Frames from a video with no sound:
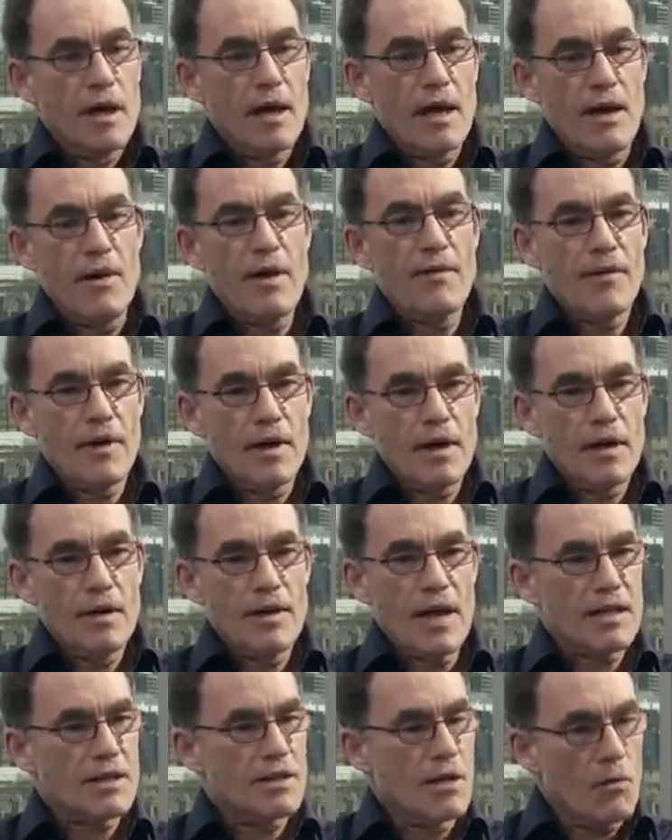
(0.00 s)
However,
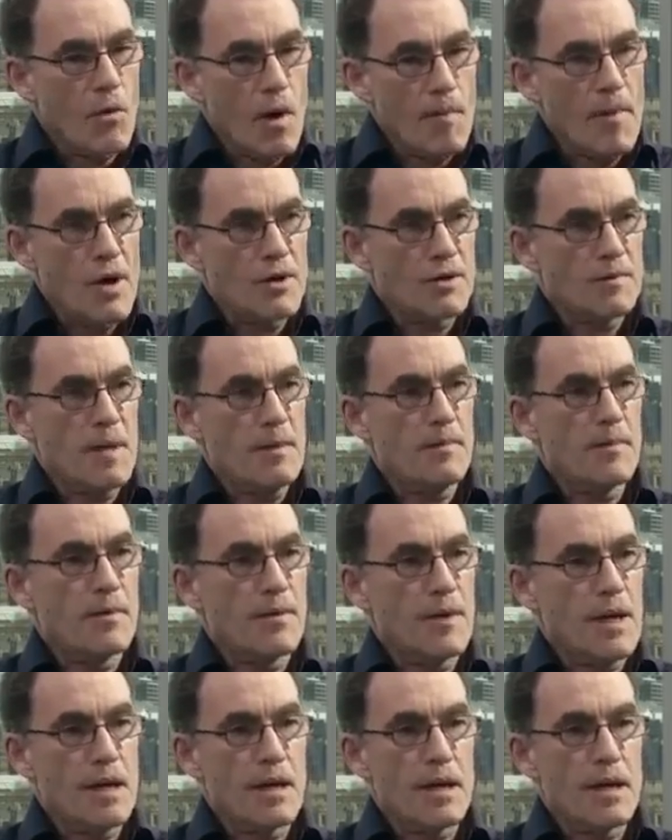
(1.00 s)
that's not what most people